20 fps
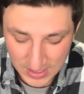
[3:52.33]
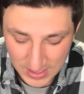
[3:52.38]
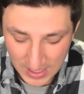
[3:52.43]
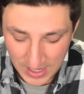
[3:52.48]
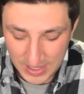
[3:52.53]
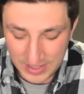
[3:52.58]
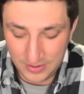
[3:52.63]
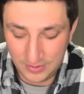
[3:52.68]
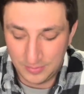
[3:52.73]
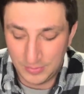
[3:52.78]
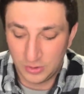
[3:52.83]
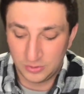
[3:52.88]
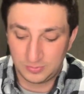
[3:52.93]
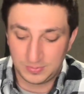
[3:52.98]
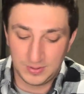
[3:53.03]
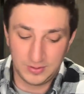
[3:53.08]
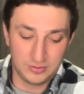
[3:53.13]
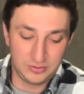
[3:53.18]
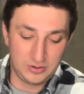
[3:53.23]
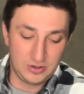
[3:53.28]
I know most
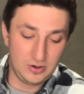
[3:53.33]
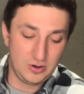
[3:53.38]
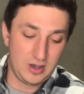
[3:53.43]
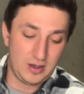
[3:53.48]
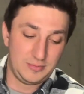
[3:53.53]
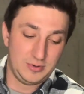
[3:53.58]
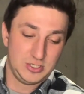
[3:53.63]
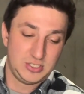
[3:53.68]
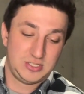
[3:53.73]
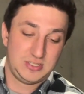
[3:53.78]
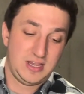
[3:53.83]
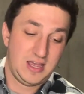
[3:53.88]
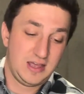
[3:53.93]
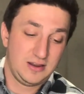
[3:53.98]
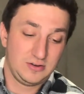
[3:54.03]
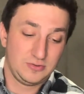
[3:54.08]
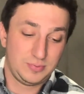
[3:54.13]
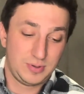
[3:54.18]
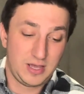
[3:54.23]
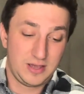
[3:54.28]
people know how much
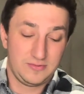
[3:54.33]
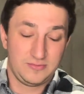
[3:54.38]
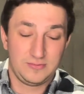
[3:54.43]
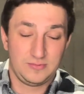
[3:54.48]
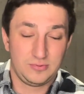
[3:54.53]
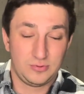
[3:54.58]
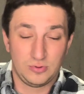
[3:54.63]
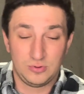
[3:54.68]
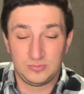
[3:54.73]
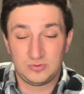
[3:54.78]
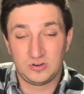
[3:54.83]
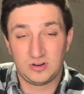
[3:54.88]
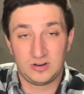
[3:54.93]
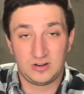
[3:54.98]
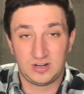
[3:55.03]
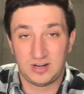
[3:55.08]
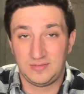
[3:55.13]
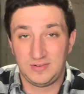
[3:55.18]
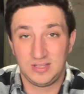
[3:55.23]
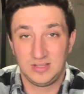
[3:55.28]
saddle platforms
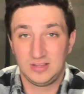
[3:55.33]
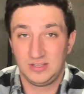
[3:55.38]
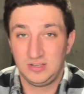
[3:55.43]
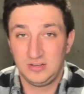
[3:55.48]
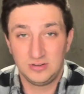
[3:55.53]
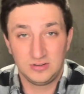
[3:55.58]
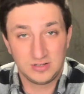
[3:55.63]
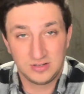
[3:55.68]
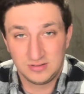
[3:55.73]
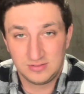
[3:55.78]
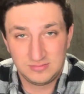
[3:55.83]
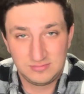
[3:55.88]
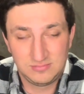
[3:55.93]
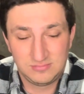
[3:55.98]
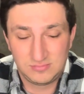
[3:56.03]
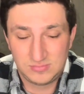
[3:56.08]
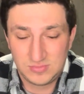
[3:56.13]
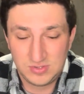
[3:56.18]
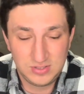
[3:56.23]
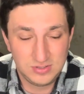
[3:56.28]
are. I mean, you
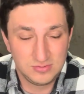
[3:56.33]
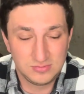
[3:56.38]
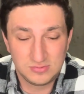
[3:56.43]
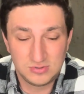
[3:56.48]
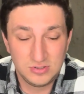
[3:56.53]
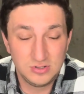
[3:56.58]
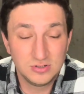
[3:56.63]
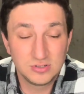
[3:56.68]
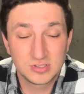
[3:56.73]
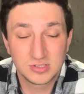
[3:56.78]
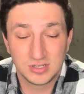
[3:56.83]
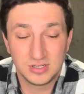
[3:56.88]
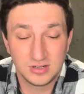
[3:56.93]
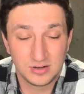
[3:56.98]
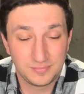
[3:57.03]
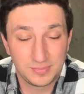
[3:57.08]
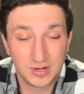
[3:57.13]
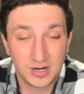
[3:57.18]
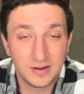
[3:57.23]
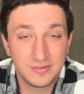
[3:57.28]
usually are
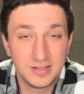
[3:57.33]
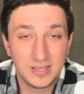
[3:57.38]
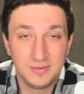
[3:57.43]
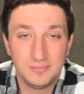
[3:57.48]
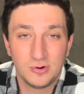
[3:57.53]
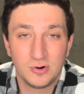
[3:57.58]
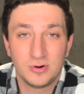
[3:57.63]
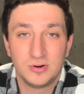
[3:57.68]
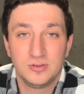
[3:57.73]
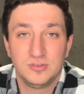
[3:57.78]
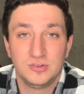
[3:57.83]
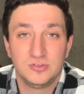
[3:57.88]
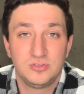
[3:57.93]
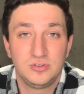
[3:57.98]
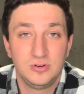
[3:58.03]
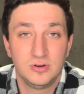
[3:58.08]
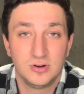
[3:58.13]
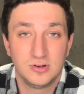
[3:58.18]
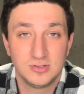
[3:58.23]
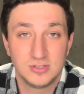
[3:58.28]
probably more in the
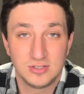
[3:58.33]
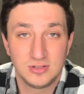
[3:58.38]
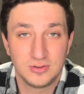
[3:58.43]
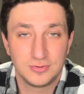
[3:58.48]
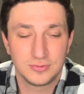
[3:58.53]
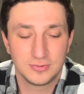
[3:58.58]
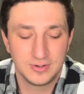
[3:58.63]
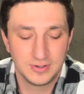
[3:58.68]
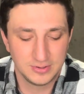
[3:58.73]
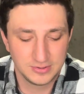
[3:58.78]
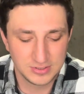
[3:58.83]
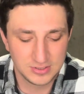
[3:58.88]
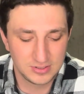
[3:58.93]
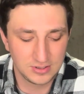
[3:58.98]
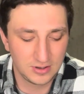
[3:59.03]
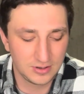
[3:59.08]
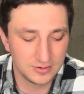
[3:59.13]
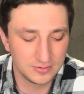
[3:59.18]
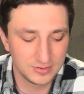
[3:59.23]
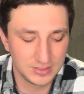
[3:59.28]
$200 to
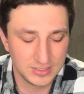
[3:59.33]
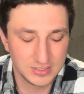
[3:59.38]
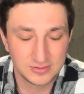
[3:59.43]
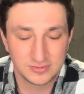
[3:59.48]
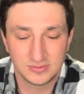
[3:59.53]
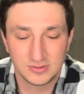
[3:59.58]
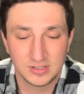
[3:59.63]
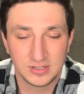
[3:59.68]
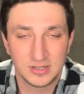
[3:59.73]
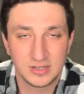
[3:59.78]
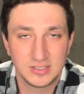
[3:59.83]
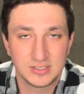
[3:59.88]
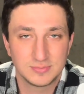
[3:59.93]
$300 range for a nice